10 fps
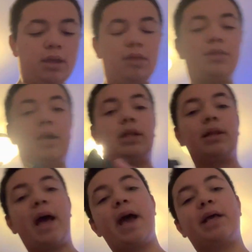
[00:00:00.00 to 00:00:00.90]
the
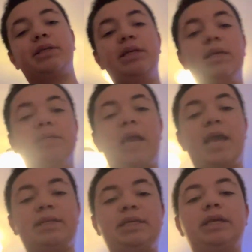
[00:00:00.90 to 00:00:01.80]
glass is
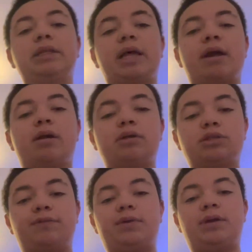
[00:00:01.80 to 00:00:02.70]
anti-glare.
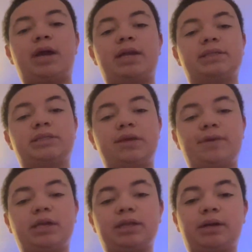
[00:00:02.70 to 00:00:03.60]
So if you can kind of see, if I can get like a